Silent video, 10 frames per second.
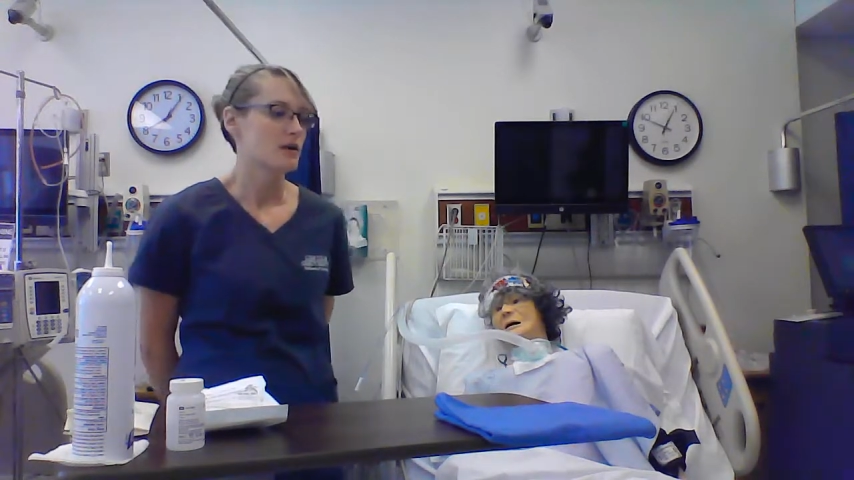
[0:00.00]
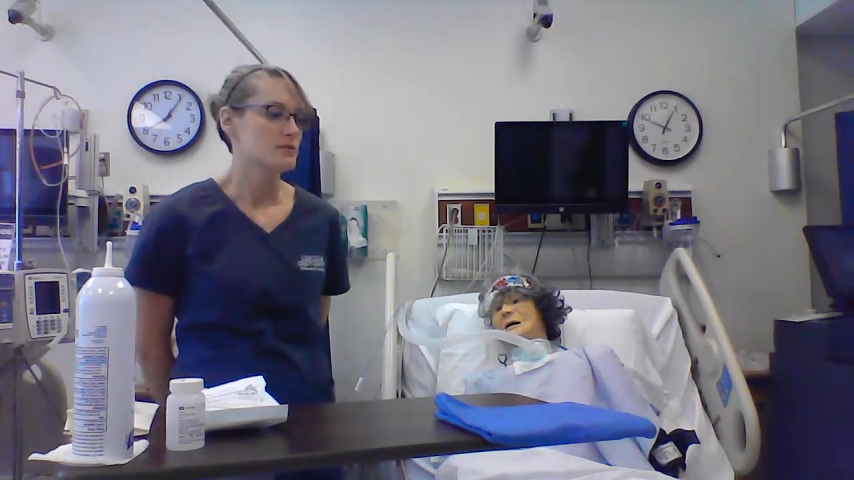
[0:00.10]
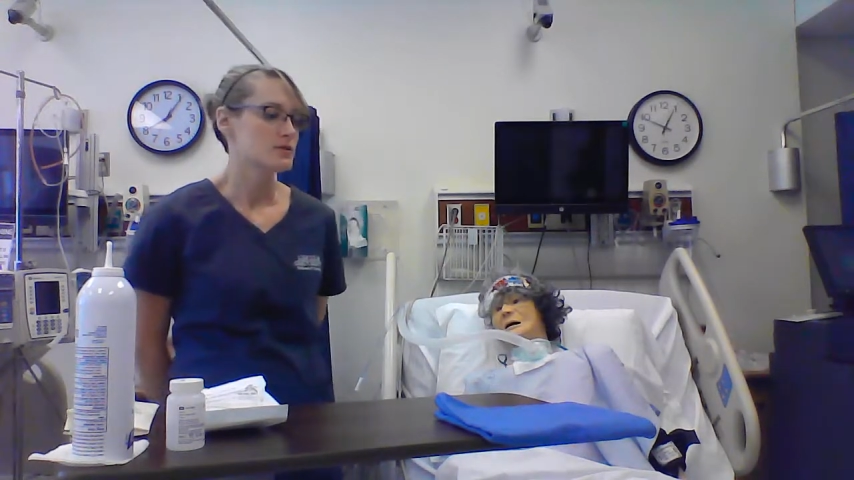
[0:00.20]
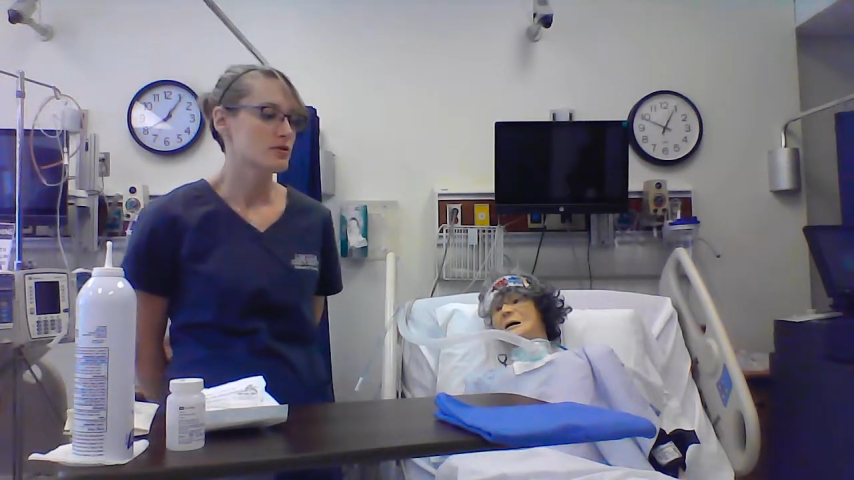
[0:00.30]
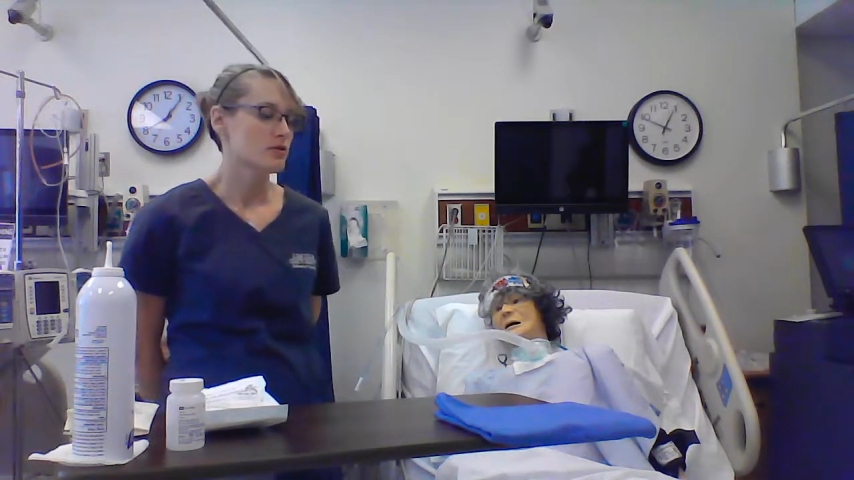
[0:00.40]

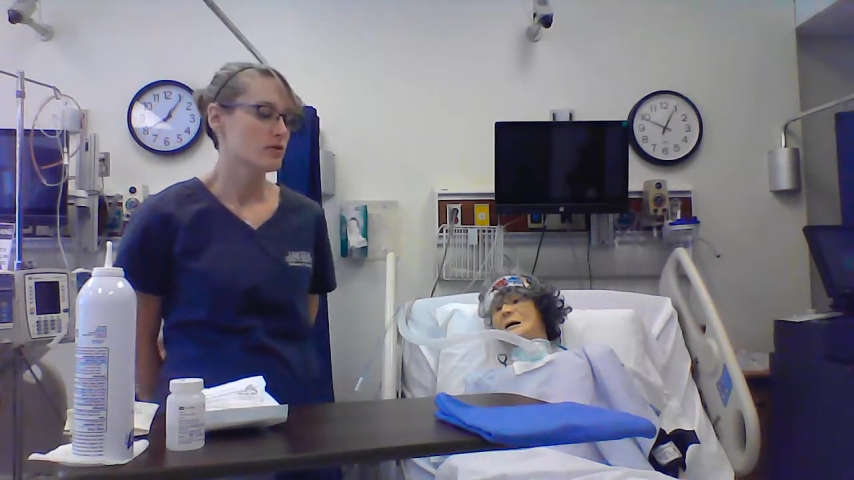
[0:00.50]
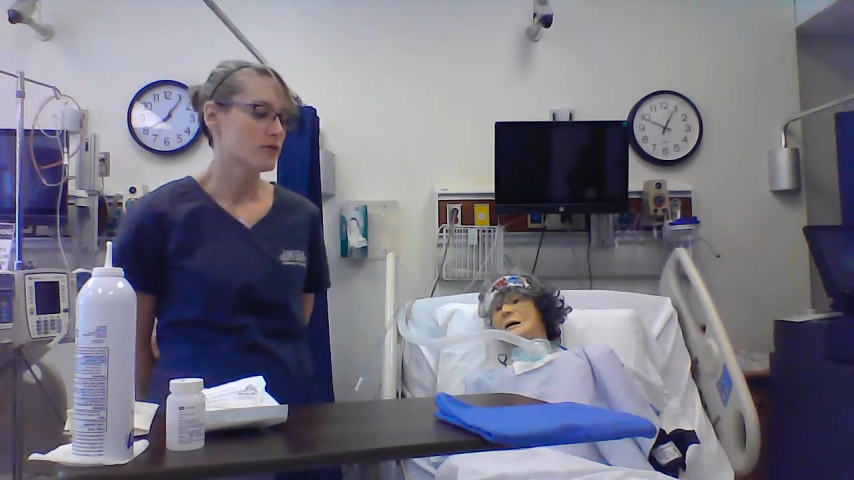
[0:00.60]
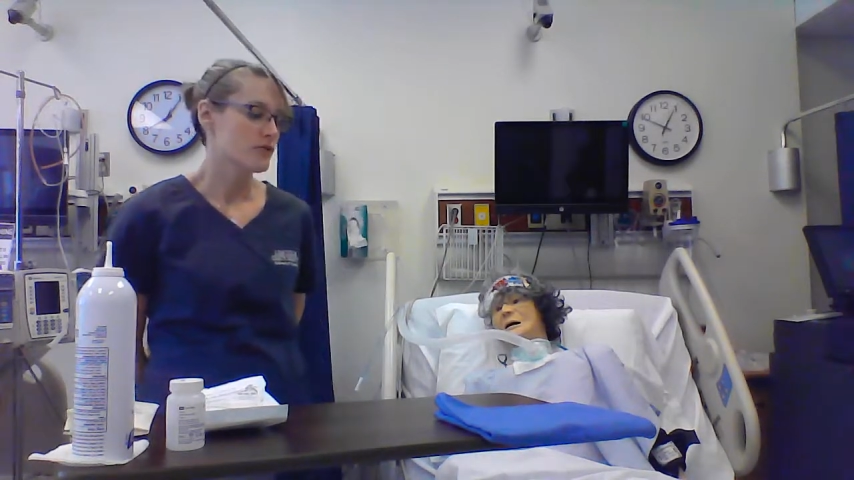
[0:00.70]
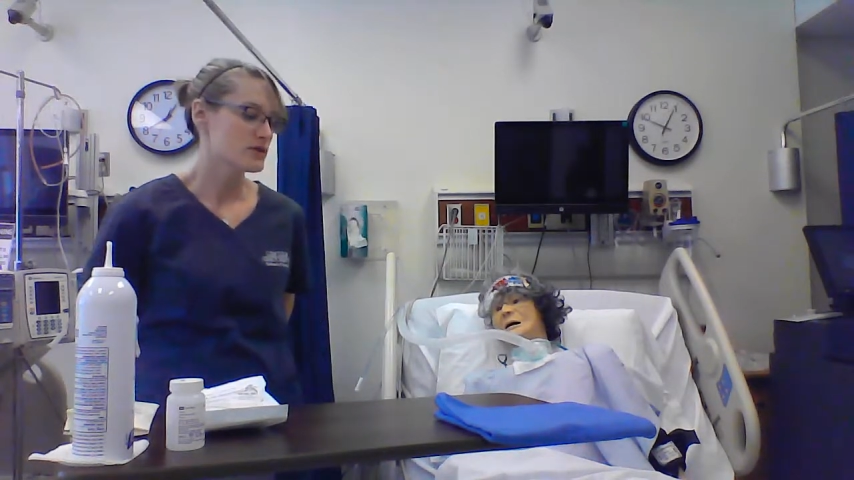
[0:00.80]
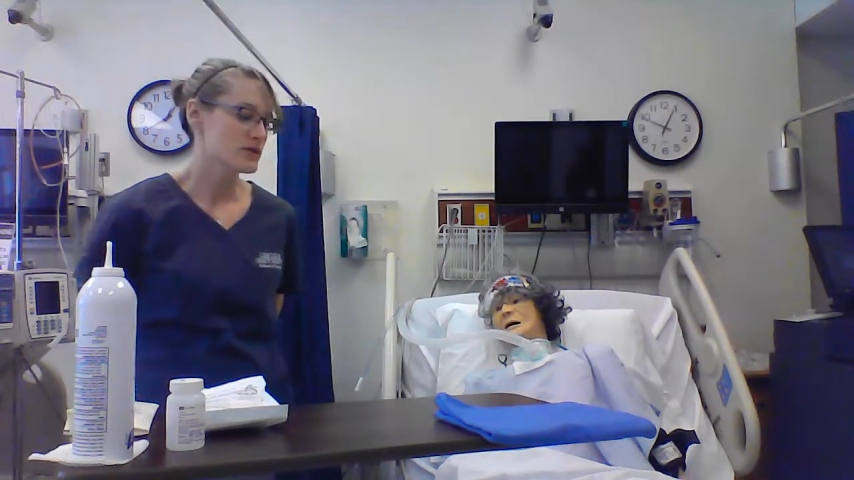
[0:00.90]
So the
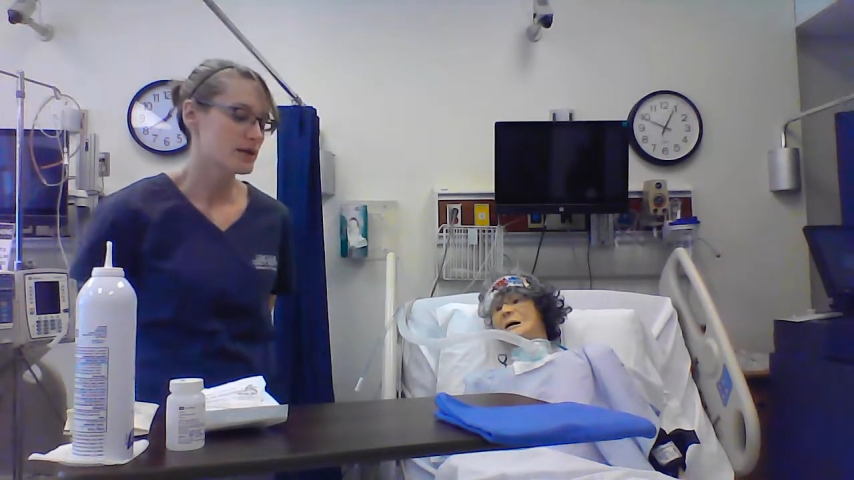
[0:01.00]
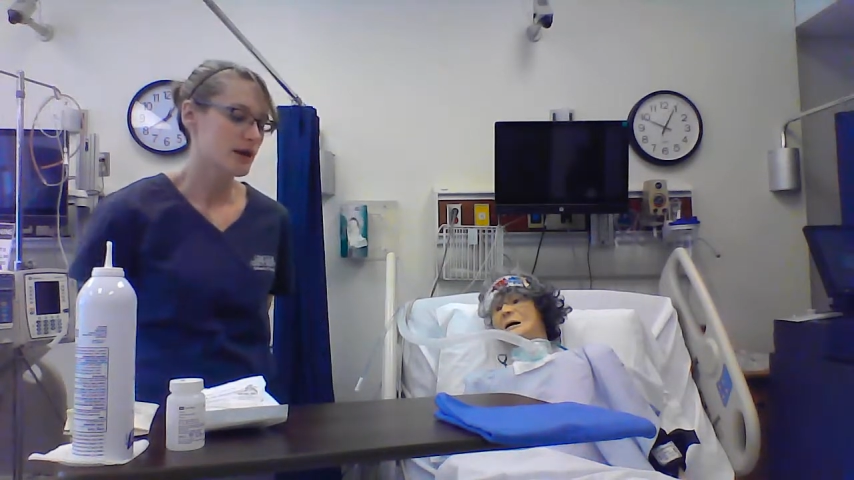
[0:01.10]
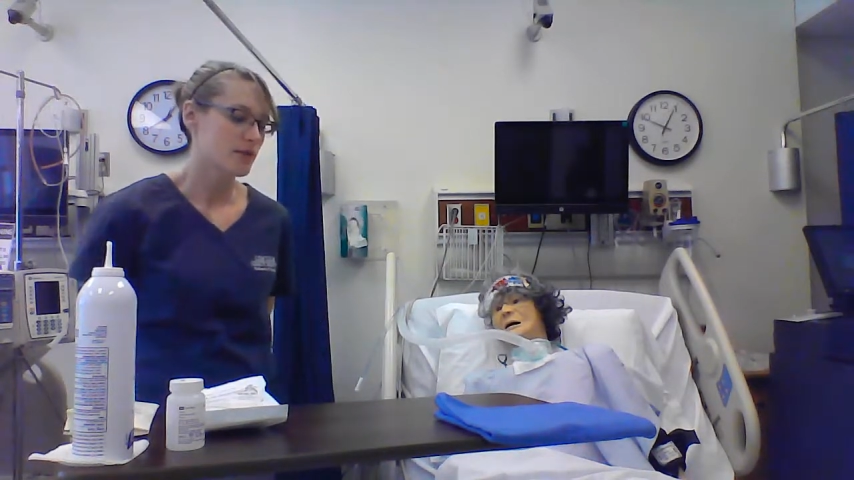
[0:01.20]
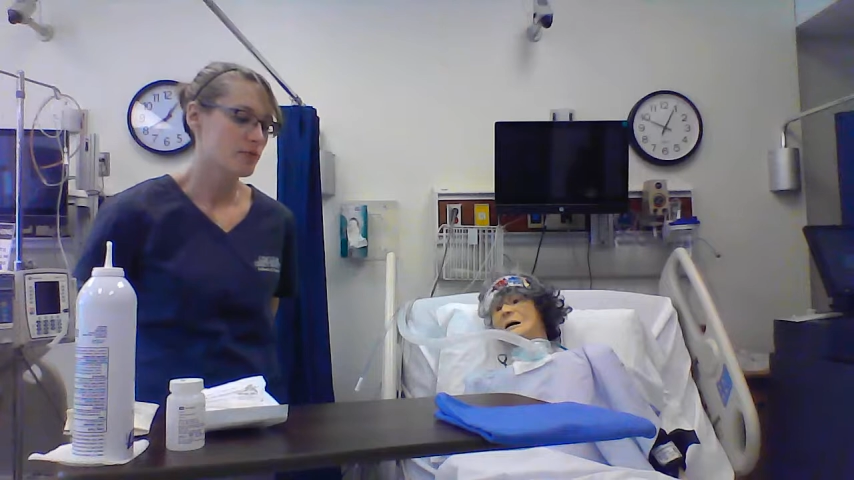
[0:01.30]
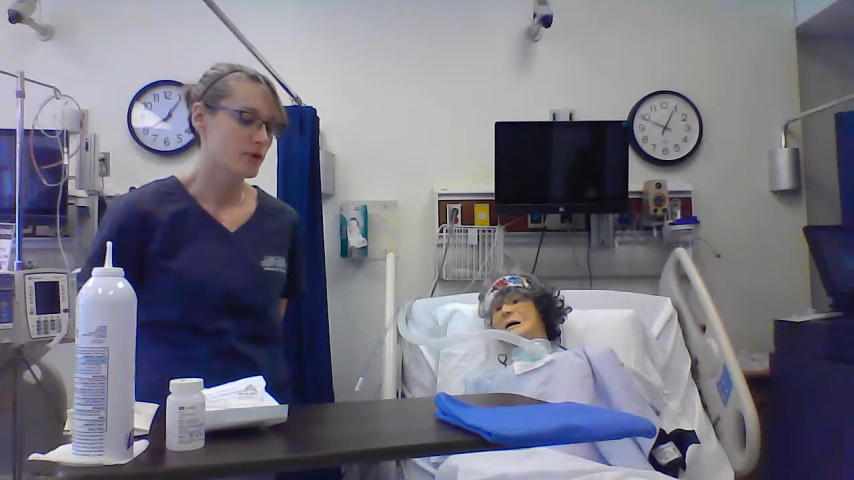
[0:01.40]
first thing that
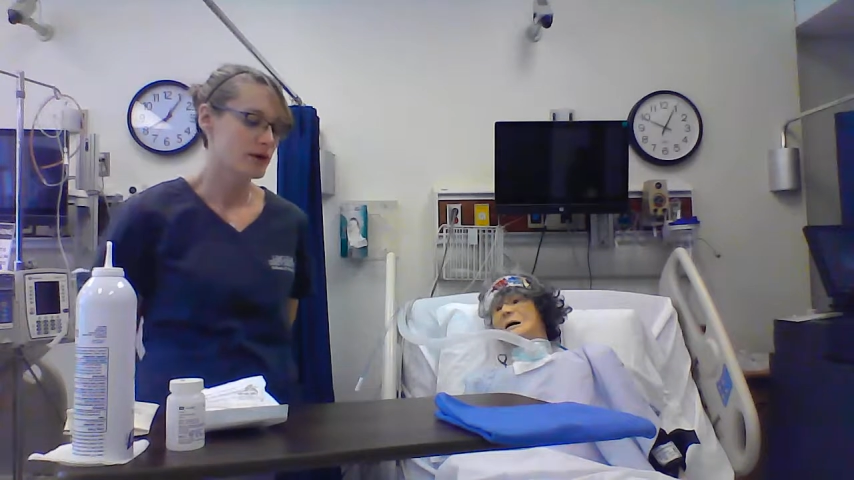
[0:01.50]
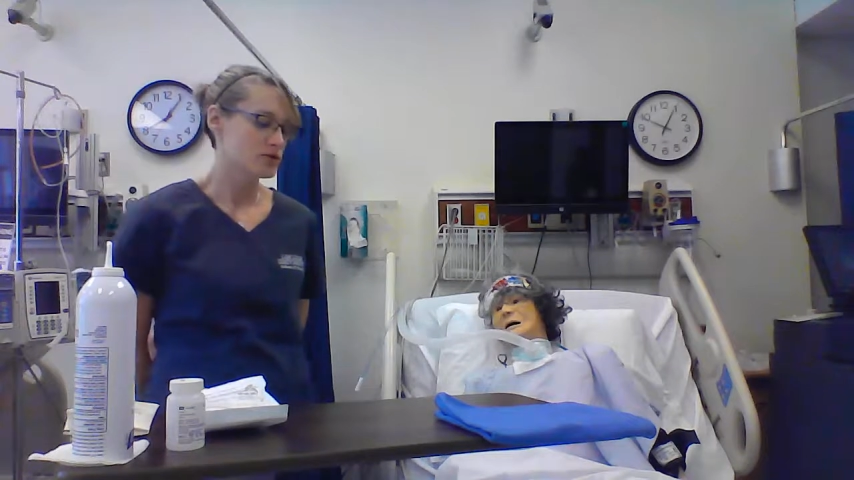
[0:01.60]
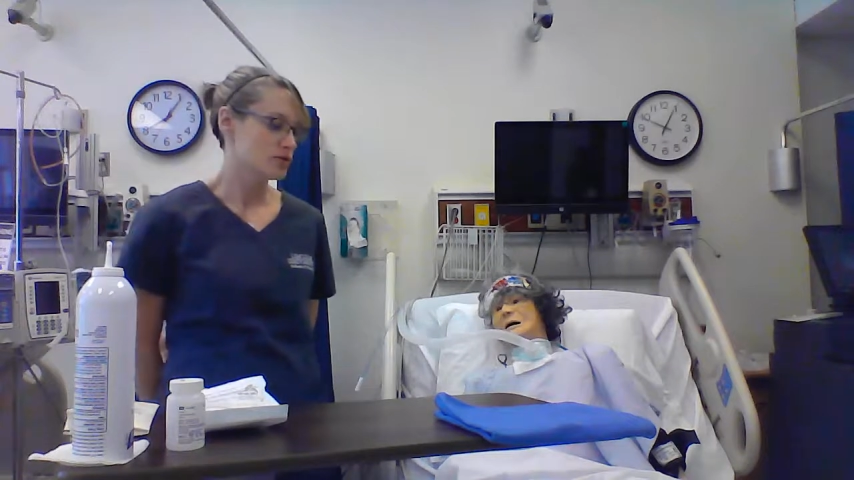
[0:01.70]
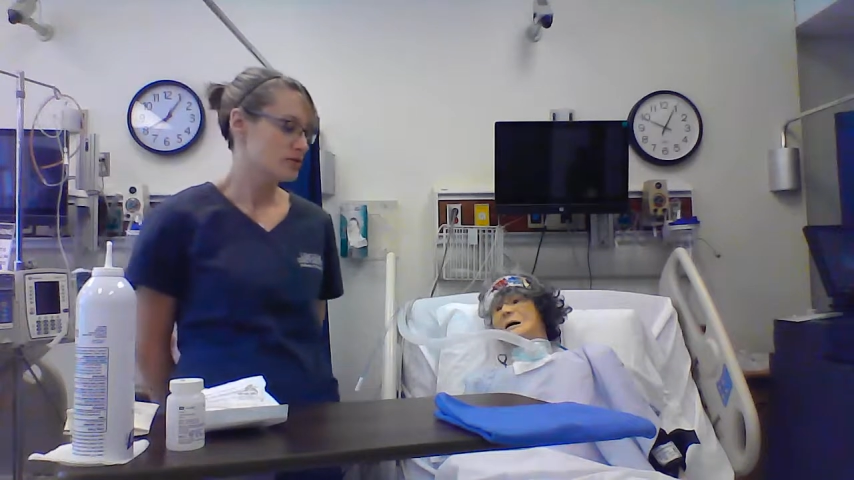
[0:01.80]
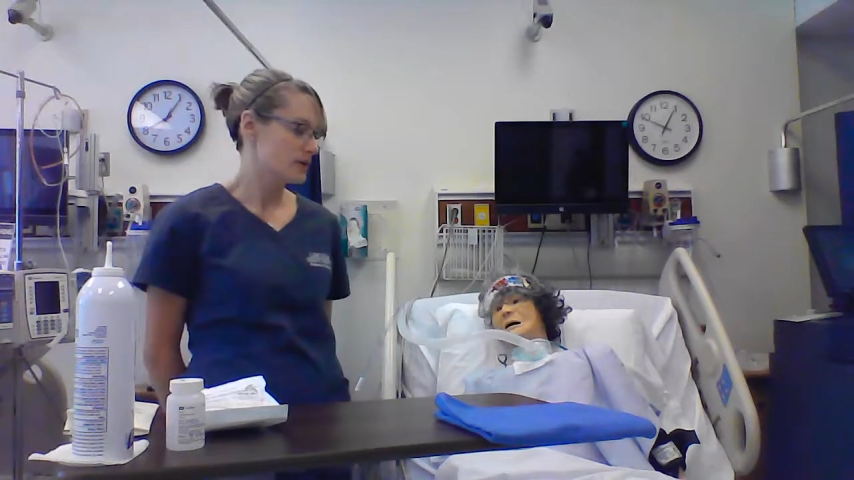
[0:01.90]
I would want
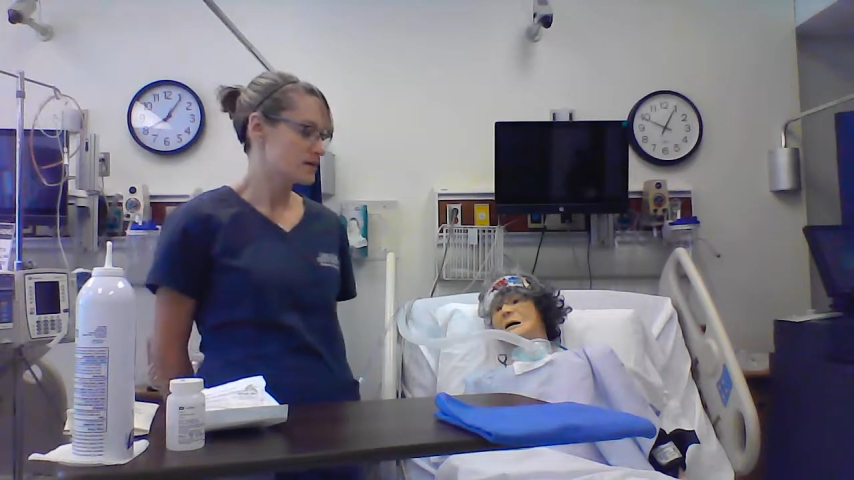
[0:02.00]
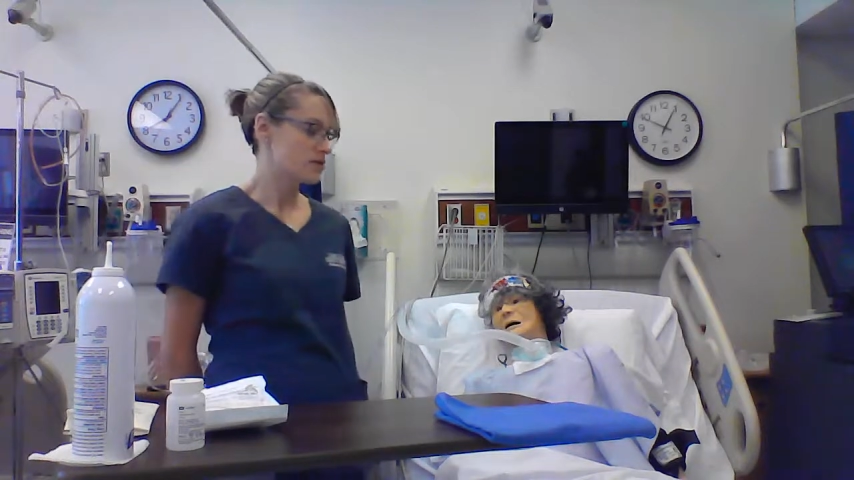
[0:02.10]
to do is